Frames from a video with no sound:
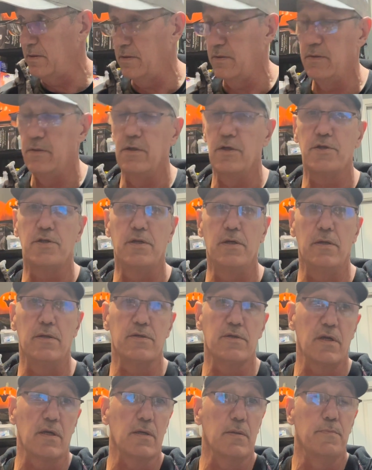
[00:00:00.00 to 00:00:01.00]
just
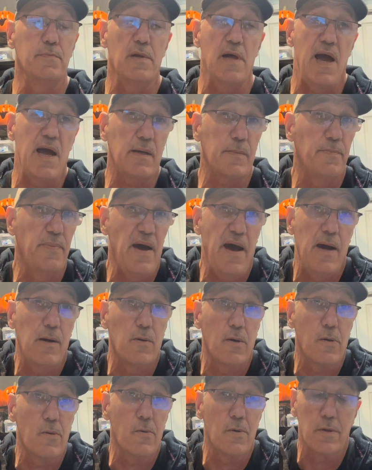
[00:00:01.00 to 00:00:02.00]
using a black
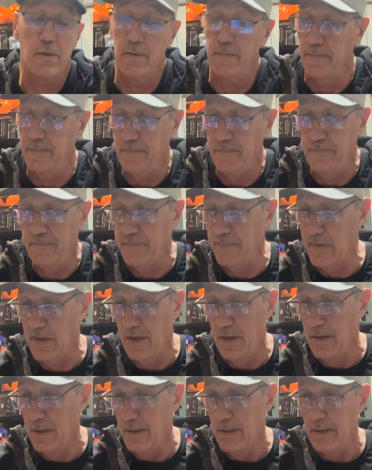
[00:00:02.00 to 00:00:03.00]
power worm,
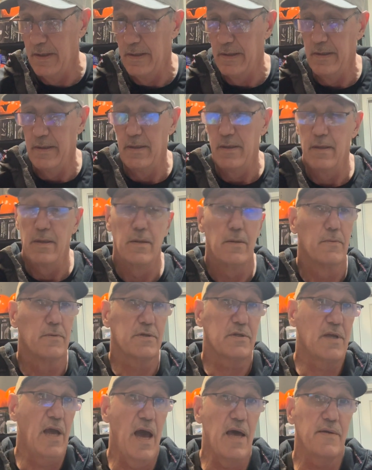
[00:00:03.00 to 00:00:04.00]
it
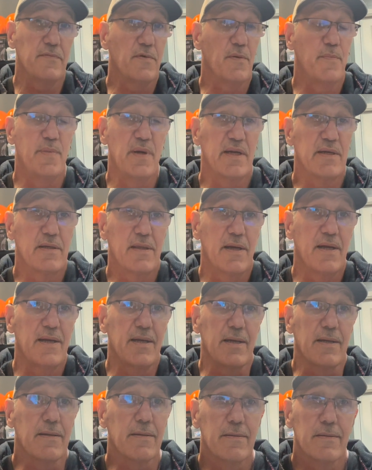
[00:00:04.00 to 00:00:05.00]
was kind of a big
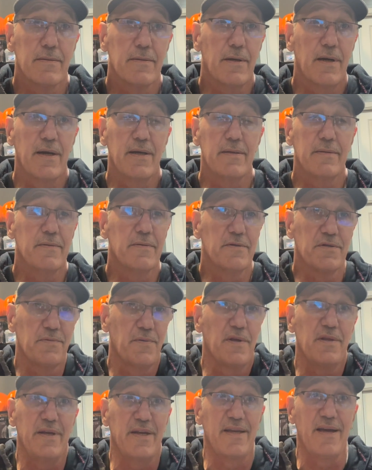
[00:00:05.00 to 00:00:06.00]
thing, right? It was
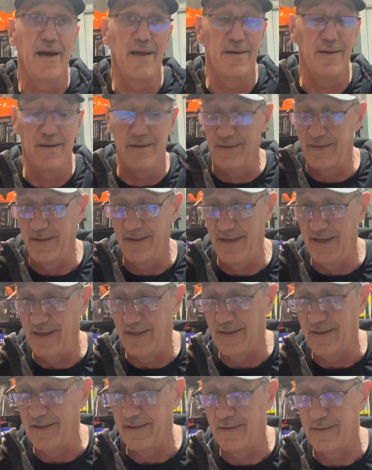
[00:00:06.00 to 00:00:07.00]
really kind of all you
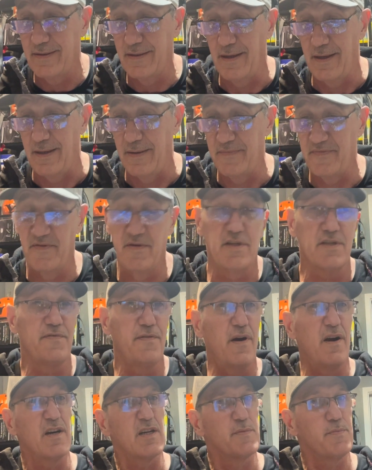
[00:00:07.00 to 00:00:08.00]
needed at the time, as
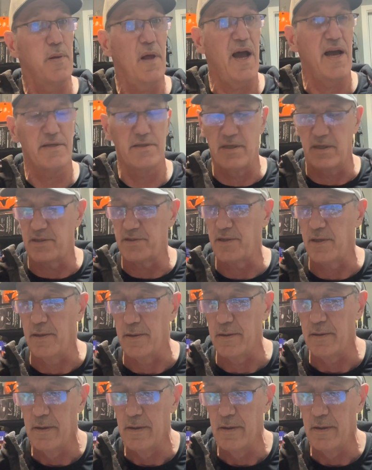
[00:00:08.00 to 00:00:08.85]
far as plastics go.